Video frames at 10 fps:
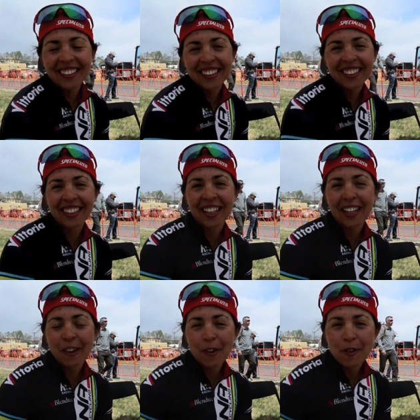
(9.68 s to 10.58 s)
uh, tell
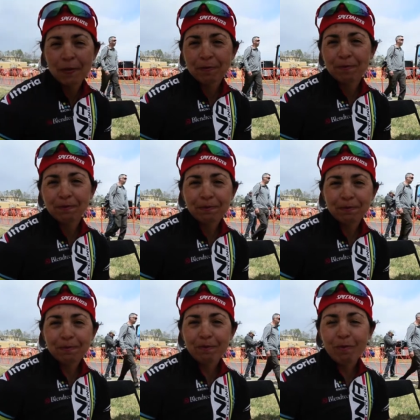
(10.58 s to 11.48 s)
us about the
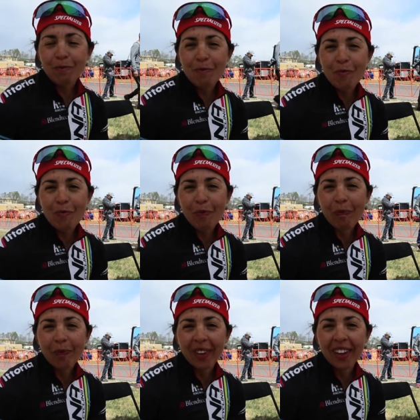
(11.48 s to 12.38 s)
finish
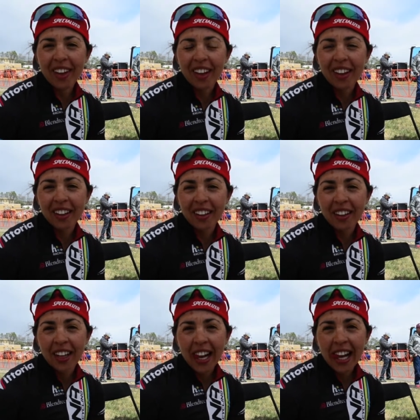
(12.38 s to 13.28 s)
and uh,
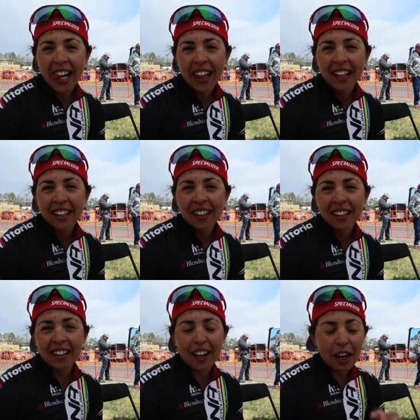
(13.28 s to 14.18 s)
lead into the
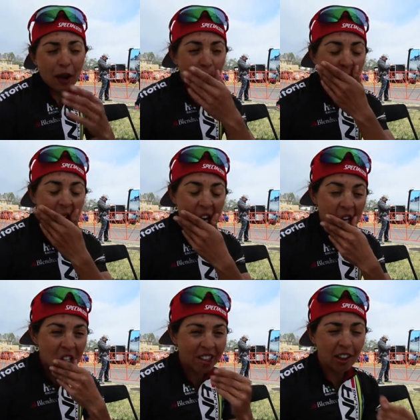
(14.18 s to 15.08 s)
finish. Um, yeah,
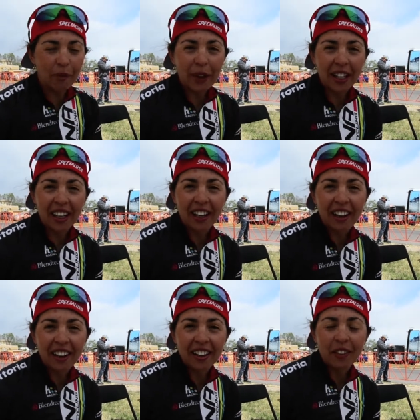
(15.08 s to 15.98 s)
it was a little bit
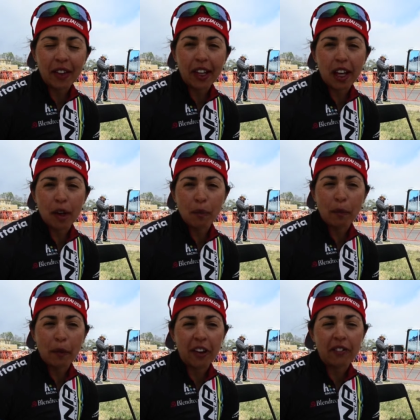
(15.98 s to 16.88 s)
chaotic. We came
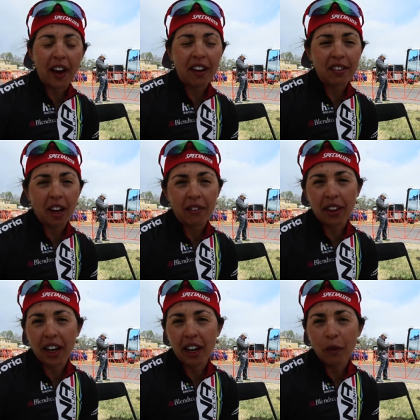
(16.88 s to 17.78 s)
pretty fast off the
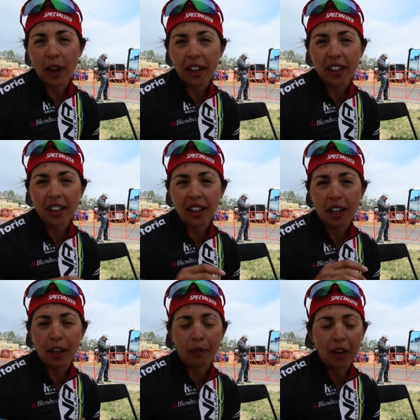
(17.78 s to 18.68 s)
highway.
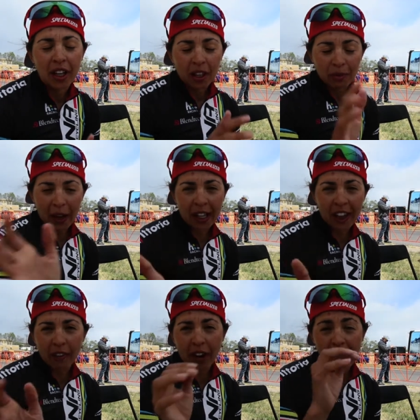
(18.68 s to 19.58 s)
Um, making
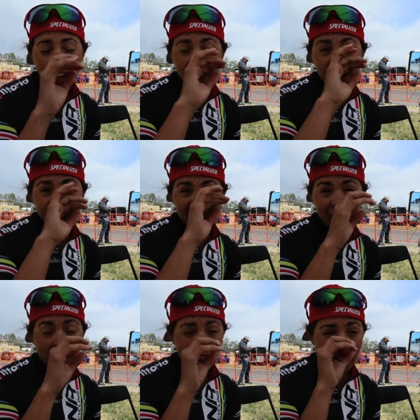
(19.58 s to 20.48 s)
that right hand
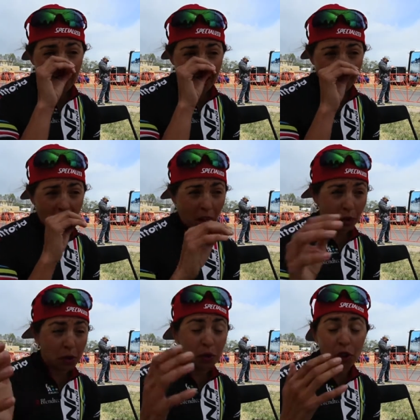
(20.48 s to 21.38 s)
turn and there
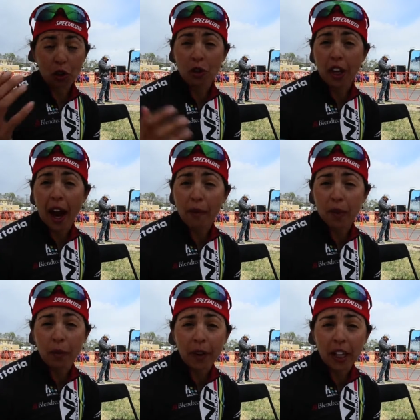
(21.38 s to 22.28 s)
was huge gaps
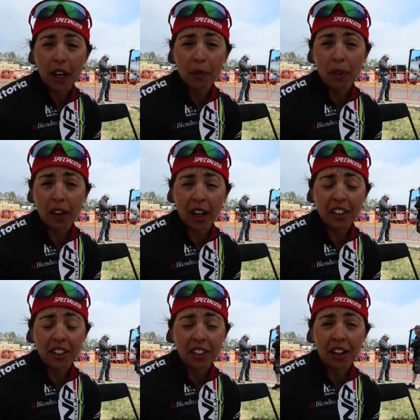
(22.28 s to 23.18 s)
opening up so I
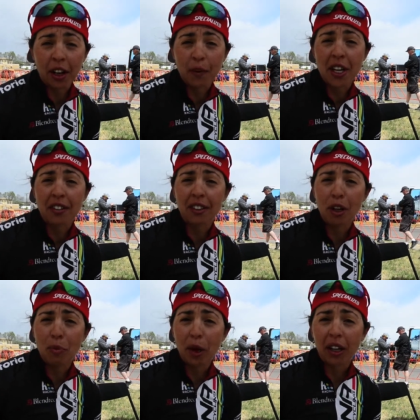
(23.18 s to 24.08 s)
actually ended up chasing
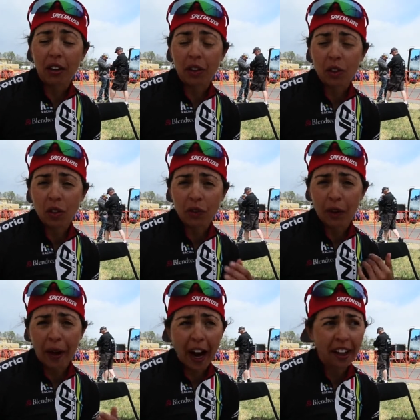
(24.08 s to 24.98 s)
a bit I was too far
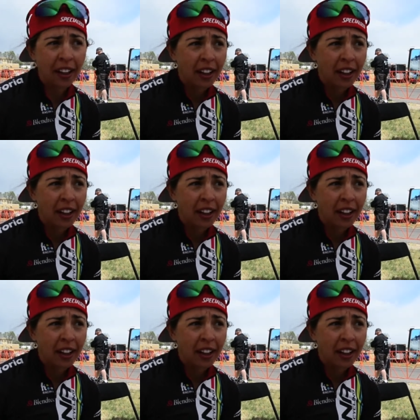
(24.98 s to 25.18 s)
back